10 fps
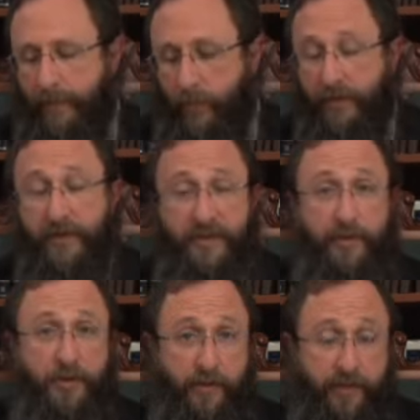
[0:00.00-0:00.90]
with the
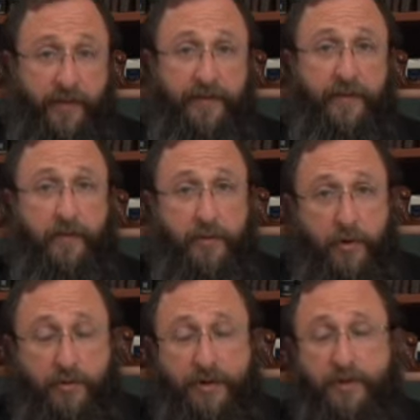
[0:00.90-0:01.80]
exception of the fact that the
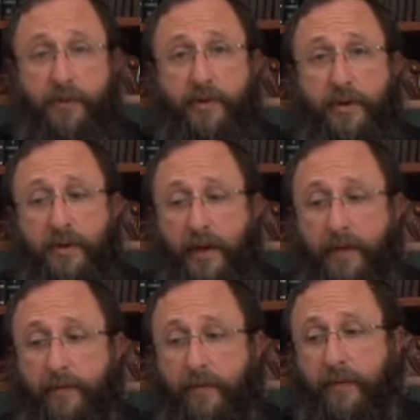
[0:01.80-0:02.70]
menorah is burning
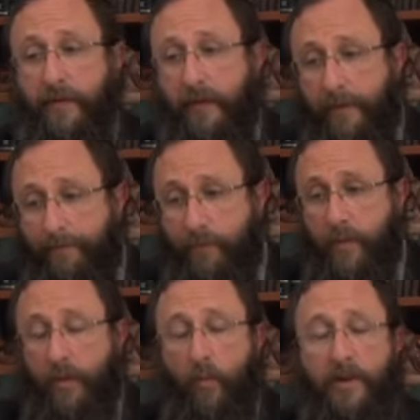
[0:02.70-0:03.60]
and
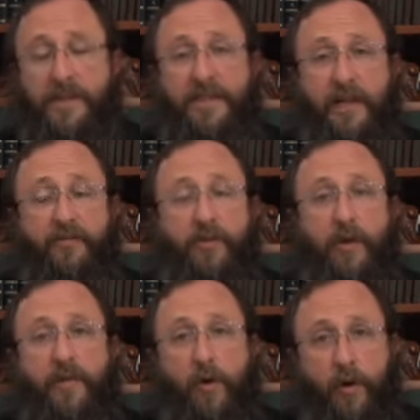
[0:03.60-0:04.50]
what is left
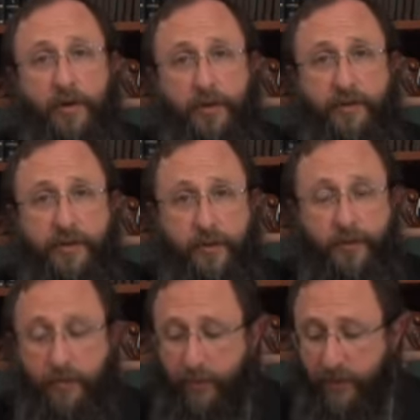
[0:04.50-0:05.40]
on the altar is
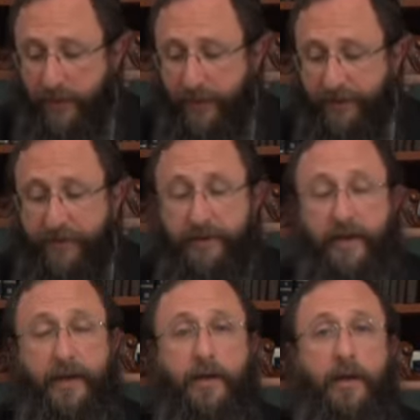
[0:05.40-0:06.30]
also burning into the
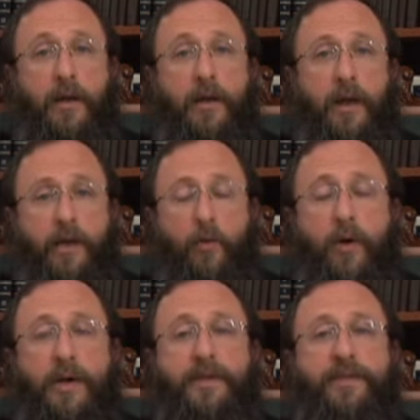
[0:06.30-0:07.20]
night.
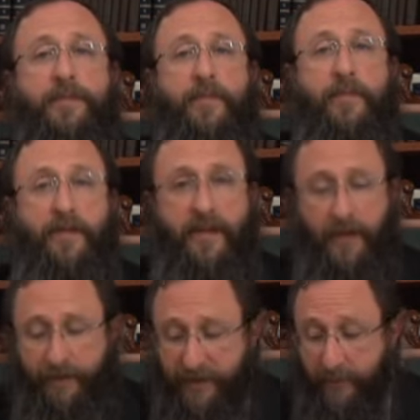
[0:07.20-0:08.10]
Otherwise, the
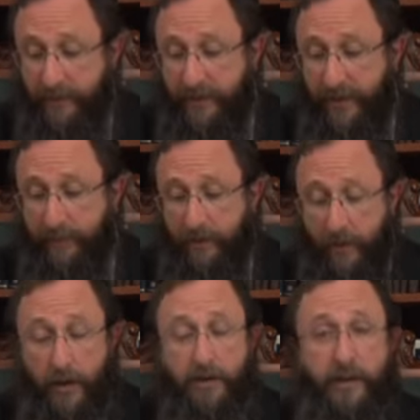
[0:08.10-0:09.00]
gate of the temple is kept
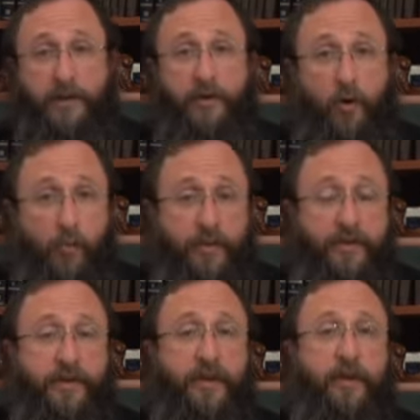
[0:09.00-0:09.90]
locked and is
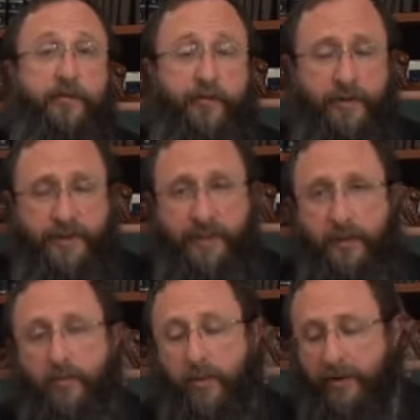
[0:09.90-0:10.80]
opened first thing
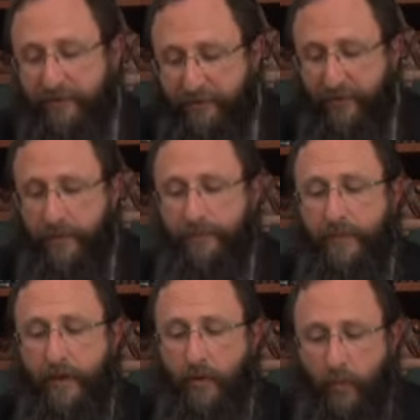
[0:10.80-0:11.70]
in the morning from
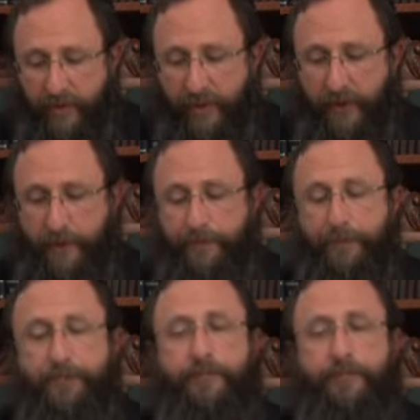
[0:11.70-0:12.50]
within.